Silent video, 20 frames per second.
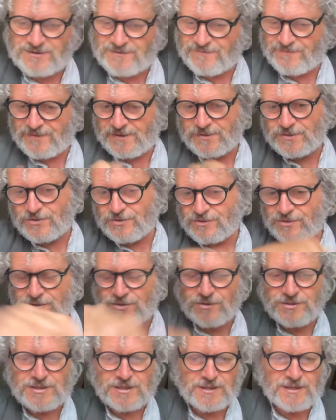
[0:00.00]
and just
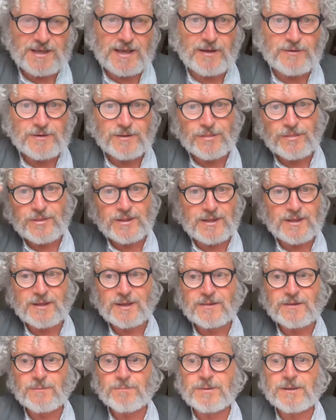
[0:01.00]
jotting down and
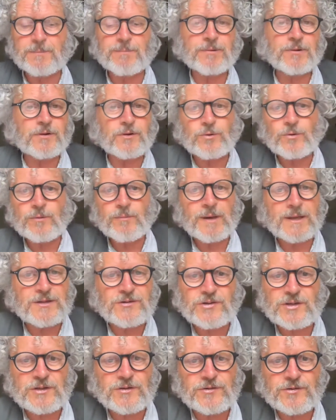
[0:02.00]
thinking the people, who are my
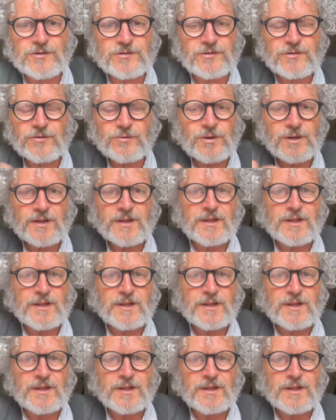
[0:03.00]
teachers, who,